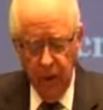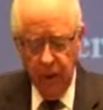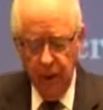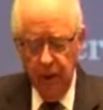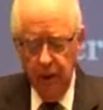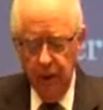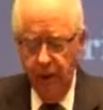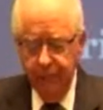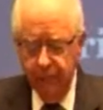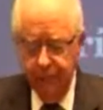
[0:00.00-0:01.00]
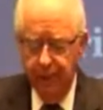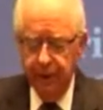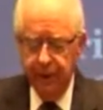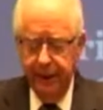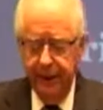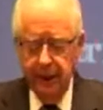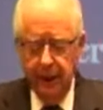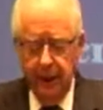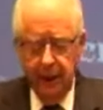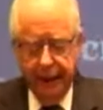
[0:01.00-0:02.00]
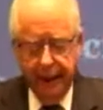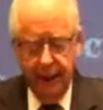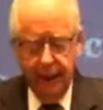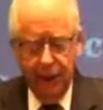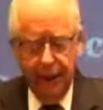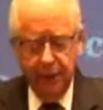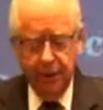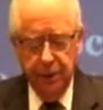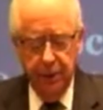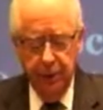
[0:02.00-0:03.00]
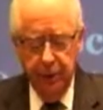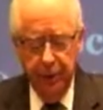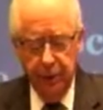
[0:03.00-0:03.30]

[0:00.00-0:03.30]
Whether wherever the Bible says that in relationship to it,